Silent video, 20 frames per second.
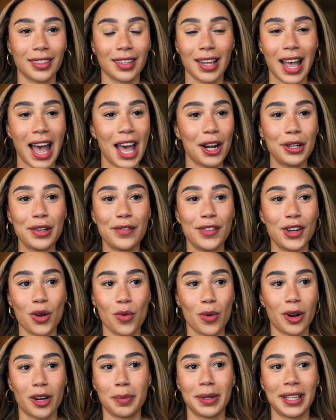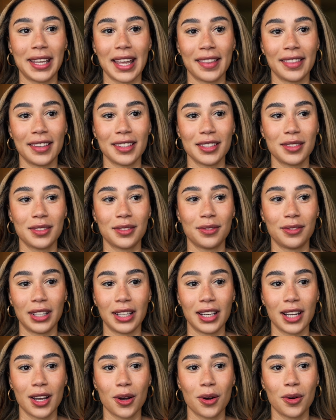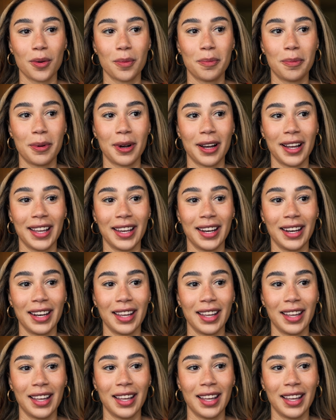I don't even know where to begin this video, but